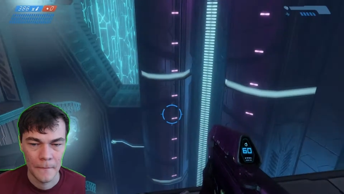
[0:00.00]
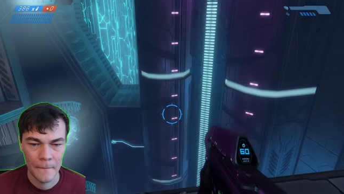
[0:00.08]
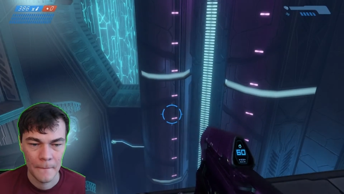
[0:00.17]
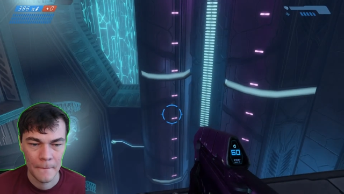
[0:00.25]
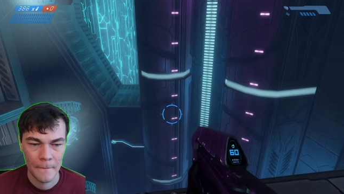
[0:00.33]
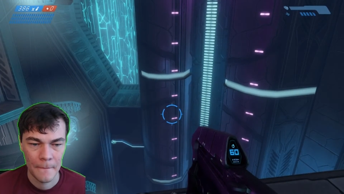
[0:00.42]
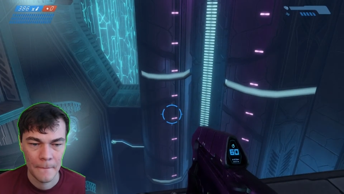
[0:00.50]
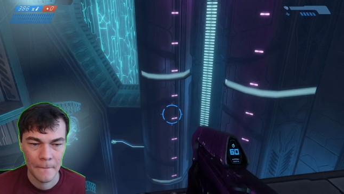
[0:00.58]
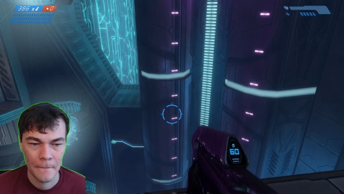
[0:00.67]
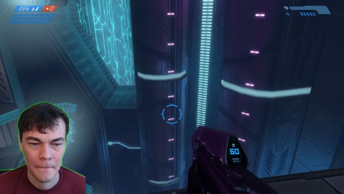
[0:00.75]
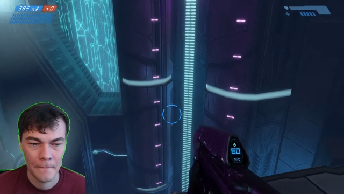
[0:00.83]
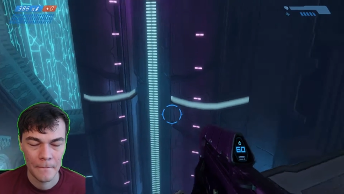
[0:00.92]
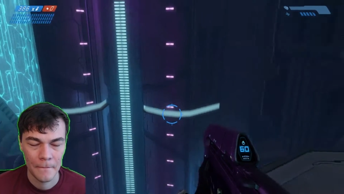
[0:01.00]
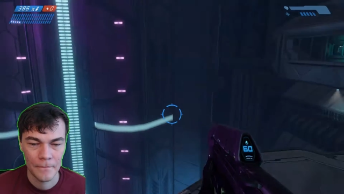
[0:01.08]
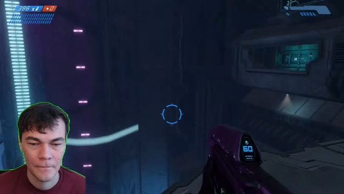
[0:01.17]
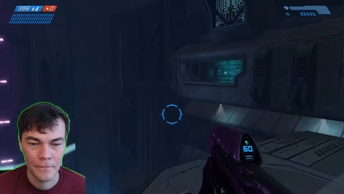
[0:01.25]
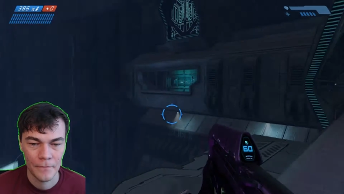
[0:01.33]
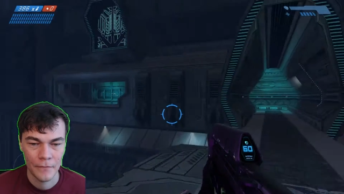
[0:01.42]

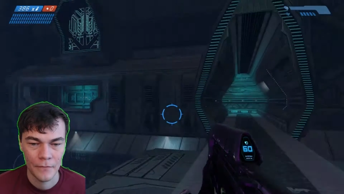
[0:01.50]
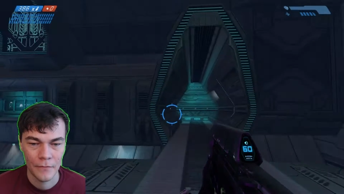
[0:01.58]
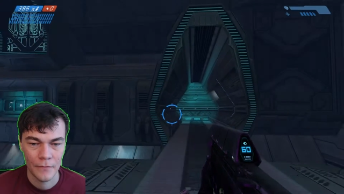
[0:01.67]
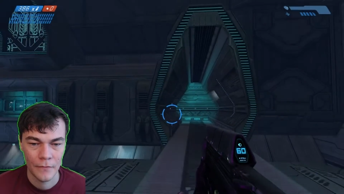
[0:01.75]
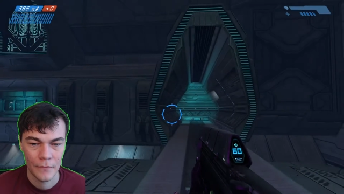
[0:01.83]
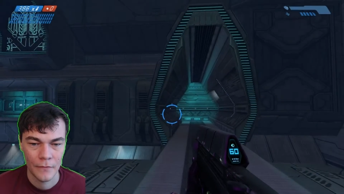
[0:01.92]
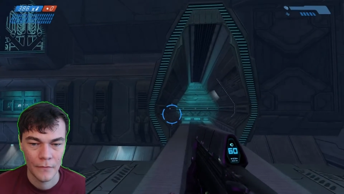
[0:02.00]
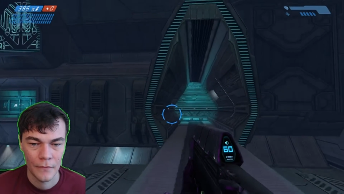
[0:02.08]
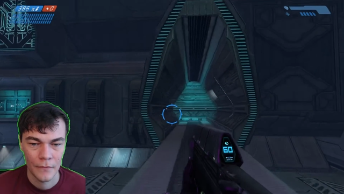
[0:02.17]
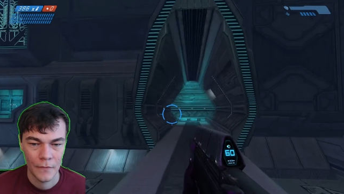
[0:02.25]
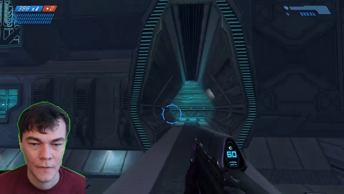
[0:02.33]
(silence)